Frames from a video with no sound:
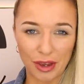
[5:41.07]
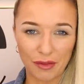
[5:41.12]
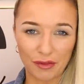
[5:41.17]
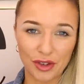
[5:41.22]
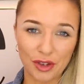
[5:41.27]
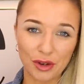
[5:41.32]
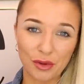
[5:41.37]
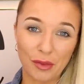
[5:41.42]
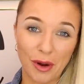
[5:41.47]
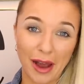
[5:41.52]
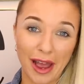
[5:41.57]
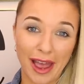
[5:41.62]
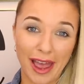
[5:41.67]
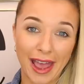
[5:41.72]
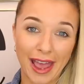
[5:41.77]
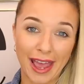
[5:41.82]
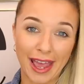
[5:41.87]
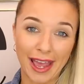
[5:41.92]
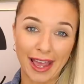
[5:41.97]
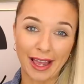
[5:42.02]
if you wear
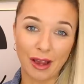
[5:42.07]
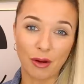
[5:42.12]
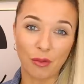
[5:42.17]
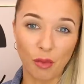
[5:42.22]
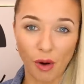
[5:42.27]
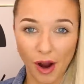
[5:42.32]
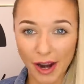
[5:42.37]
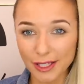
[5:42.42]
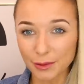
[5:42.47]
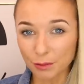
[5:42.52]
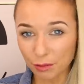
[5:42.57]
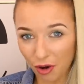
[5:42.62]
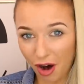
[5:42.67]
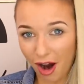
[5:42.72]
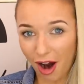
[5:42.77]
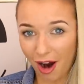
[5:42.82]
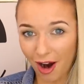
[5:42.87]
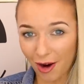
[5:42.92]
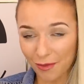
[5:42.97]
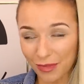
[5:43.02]
a white
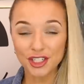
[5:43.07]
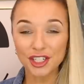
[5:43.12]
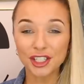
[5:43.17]
bra.